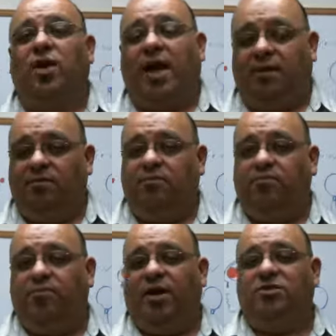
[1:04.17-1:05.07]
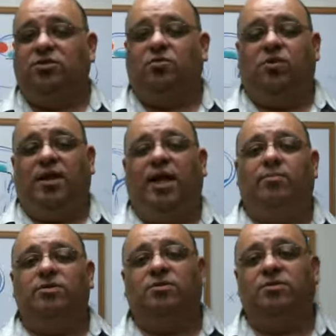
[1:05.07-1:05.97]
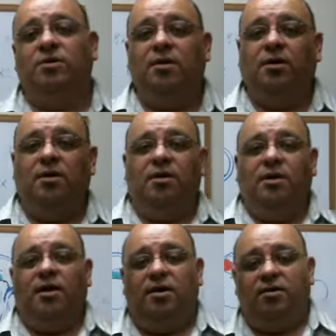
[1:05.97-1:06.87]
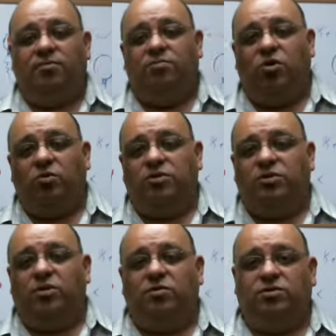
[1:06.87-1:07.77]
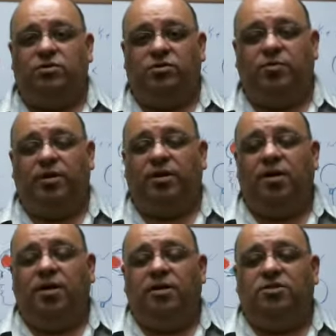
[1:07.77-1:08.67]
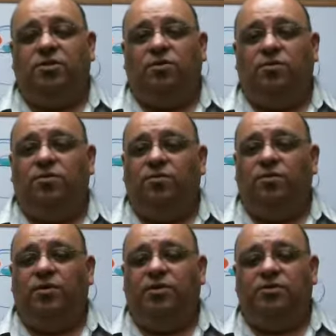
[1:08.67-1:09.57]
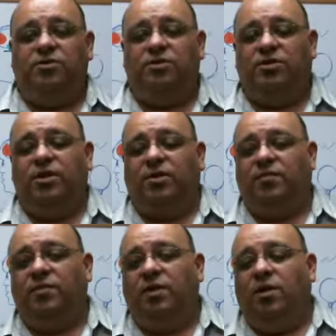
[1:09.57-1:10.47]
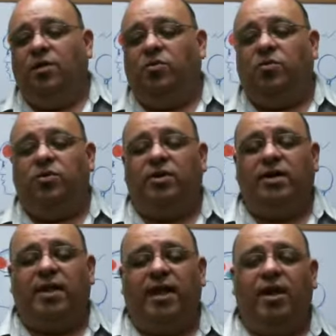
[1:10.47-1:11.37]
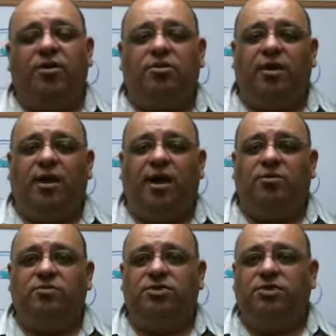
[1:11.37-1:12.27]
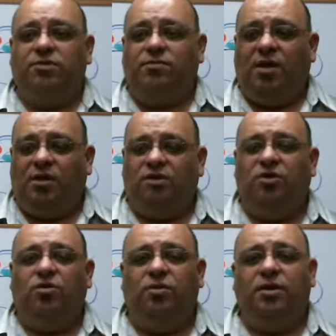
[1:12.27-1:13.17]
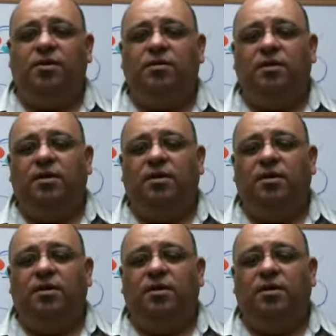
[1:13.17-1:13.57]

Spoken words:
are at based on what happened just moments ago, so to speak. So here's the thing. When we're looking at accuracy and acuity,